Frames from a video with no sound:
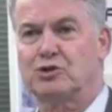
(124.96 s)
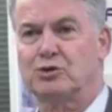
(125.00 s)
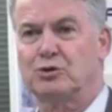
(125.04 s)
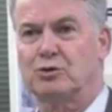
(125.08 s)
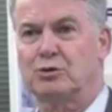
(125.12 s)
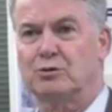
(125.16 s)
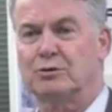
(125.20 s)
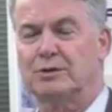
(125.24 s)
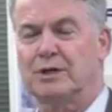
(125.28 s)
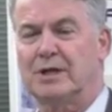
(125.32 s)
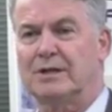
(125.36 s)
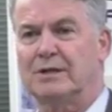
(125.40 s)

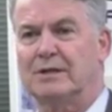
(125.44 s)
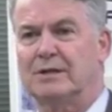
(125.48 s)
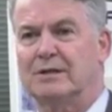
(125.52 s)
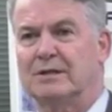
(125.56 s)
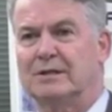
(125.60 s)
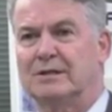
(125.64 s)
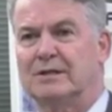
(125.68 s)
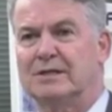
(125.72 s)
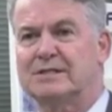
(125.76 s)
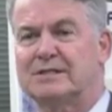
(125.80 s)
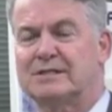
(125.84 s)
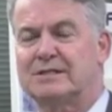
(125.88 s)
assured that
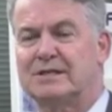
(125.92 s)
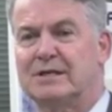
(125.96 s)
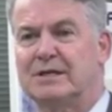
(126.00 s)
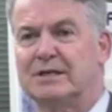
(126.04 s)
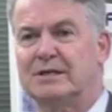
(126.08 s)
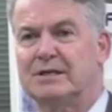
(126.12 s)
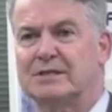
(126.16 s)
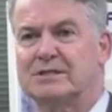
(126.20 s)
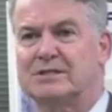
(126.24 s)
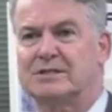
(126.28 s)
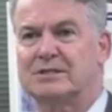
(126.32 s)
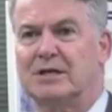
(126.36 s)
this
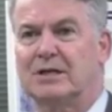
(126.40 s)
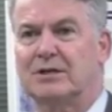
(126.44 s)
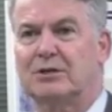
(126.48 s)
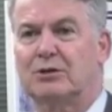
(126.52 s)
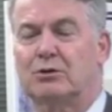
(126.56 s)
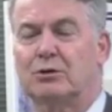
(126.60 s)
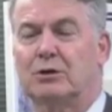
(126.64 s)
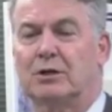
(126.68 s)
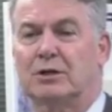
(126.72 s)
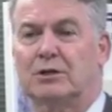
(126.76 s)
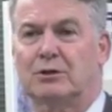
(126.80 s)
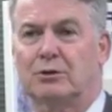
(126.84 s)
thing does
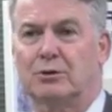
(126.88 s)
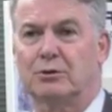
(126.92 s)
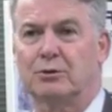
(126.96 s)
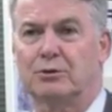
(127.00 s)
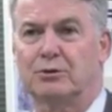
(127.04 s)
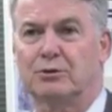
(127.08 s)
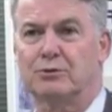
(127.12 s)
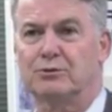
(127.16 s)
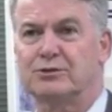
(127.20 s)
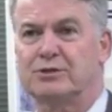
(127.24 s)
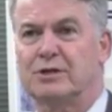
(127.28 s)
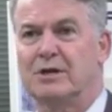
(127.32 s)
not cut
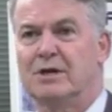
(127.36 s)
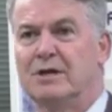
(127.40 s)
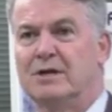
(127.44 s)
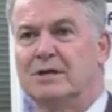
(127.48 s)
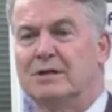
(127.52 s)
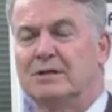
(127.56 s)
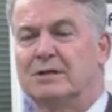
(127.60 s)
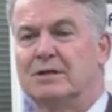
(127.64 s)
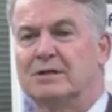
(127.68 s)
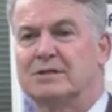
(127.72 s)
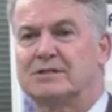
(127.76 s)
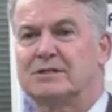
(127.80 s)
corners,
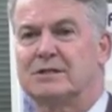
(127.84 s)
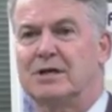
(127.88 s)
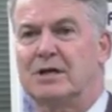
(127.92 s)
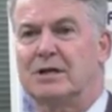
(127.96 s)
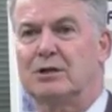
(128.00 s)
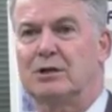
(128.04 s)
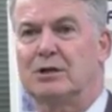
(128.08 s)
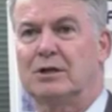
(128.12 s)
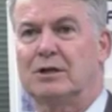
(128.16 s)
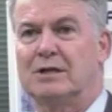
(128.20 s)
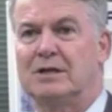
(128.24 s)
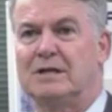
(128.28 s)
does
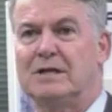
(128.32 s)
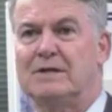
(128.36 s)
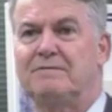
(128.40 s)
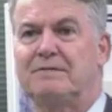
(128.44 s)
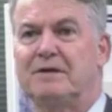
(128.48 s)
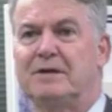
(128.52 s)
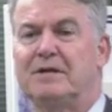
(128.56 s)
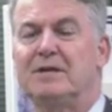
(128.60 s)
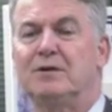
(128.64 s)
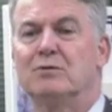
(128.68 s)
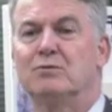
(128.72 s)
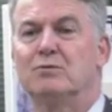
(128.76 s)
not
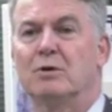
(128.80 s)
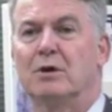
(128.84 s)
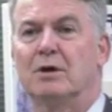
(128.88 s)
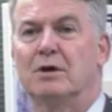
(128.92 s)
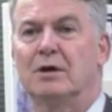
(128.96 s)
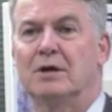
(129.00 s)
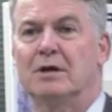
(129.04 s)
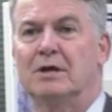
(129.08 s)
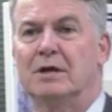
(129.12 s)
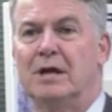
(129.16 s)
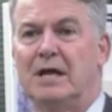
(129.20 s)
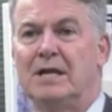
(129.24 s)
leave any uh,
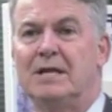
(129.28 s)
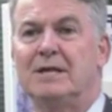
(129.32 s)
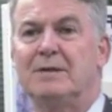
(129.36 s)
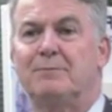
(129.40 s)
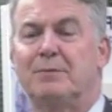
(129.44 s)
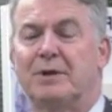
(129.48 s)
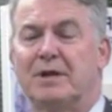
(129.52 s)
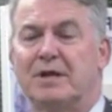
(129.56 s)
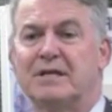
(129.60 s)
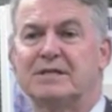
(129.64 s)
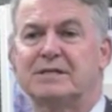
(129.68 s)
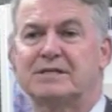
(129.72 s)

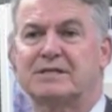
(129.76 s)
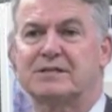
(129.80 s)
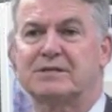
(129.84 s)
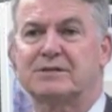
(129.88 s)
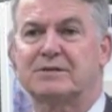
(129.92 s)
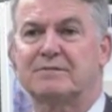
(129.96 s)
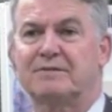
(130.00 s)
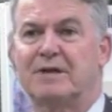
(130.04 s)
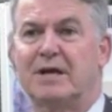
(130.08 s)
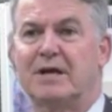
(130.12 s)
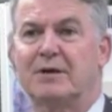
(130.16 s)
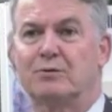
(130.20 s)
any
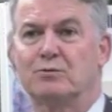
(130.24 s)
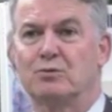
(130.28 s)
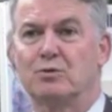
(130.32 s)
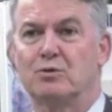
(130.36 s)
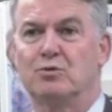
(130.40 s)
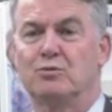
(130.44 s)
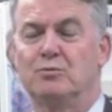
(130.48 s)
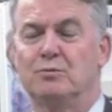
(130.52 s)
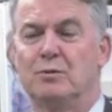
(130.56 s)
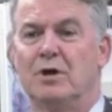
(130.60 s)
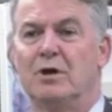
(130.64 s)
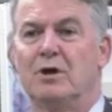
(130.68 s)
places of that
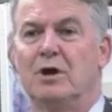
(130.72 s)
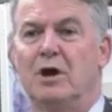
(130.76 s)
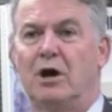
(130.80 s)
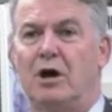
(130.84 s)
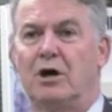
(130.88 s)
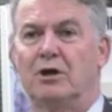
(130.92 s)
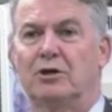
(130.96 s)
room